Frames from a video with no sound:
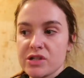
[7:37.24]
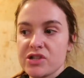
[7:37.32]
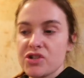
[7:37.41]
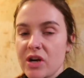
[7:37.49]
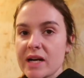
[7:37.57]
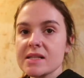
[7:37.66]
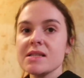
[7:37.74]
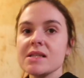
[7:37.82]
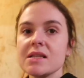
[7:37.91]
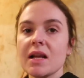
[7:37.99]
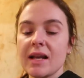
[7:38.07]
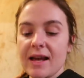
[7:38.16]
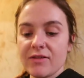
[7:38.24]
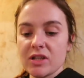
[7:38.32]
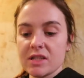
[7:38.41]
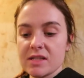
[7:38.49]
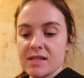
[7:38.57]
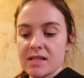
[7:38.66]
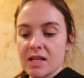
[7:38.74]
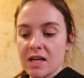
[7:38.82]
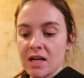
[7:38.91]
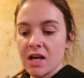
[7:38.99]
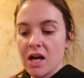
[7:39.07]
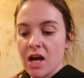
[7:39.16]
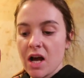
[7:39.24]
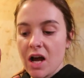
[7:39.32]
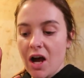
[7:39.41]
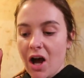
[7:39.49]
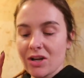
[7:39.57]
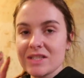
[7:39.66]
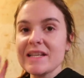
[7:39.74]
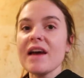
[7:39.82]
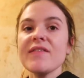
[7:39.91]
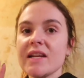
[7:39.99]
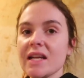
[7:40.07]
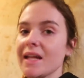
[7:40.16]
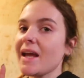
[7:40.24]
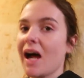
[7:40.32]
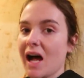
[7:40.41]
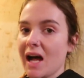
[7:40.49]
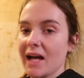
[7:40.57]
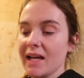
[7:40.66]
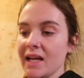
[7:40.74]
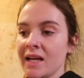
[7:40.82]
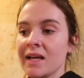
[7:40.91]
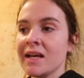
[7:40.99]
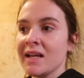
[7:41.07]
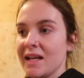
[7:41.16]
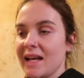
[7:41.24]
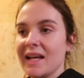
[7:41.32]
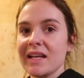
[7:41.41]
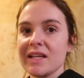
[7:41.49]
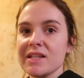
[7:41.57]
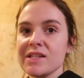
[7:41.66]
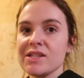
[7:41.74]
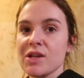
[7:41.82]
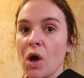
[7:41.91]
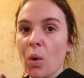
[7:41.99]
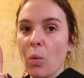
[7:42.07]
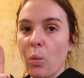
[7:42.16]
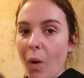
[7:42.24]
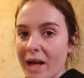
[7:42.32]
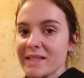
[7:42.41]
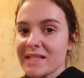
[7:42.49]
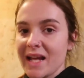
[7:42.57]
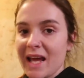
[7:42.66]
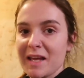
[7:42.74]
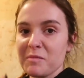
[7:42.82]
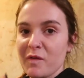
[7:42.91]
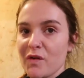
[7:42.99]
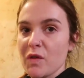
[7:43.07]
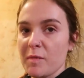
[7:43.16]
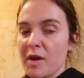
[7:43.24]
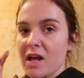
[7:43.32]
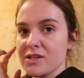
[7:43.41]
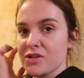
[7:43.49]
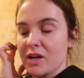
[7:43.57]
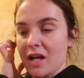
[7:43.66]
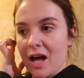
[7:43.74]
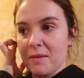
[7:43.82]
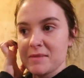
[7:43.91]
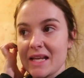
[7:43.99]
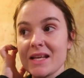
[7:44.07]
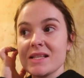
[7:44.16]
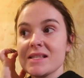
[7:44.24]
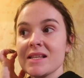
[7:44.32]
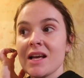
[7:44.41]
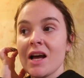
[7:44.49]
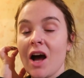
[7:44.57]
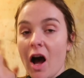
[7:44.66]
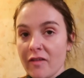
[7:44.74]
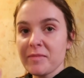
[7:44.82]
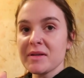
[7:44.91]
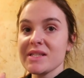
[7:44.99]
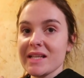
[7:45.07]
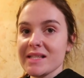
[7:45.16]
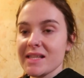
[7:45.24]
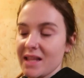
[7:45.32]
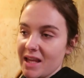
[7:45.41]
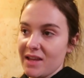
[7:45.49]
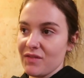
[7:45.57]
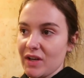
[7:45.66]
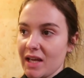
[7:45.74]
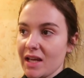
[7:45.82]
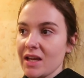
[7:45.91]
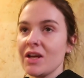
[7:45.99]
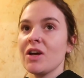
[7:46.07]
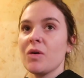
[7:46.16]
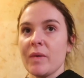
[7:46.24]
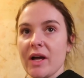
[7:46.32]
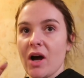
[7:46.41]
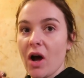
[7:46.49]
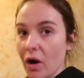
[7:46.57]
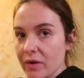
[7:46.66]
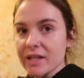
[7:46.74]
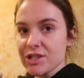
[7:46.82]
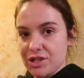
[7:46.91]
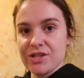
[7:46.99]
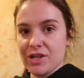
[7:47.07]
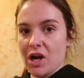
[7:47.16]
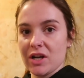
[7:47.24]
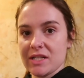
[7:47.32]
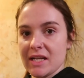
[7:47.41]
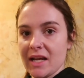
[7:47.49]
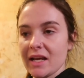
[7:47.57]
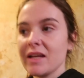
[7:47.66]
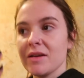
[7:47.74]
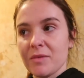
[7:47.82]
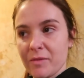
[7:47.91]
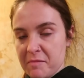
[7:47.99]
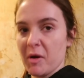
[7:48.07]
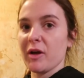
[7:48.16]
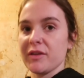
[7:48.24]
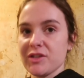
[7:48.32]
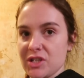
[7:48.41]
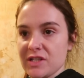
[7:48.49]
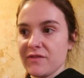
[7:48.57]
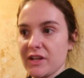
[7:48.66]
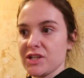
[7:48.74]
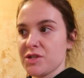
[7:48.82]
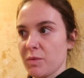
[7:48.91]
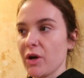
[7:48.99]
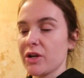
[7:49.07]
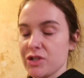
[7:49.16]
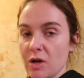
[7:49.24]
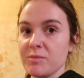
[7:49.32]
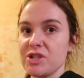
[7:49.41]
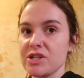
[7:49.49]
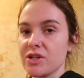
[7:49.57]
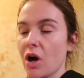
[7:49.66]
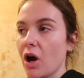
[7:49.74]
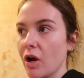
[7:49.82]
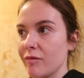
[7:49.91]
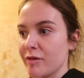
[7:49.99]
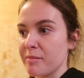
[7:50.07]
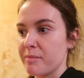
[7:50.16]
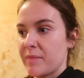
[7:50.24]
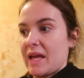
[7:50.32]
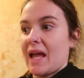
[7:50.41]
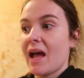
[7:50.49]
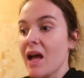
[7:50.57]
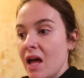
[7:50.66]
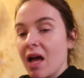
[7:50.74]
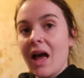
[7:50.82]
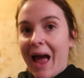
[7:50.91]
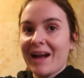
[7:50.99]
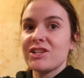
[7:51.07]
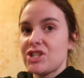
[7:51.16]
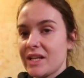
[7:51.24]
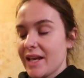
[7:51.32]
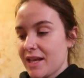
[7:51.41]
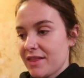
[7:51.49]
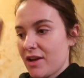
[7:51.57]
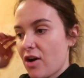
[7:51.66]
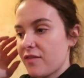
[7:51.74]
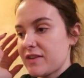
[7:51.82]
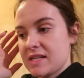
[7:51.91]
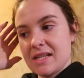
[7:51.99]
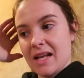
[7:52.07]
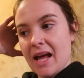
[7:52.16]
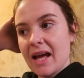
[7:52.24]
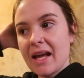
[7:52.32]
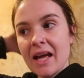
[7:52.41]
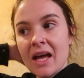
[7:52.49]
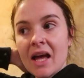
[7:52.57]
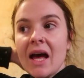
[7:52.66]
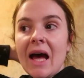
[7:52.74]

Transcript: Stress levels are definitely high. It is one day before the plasterer comes. It is 6:30 in the evening. We are only just starting. We both just finished work. Tom just got home from being actually in the office today.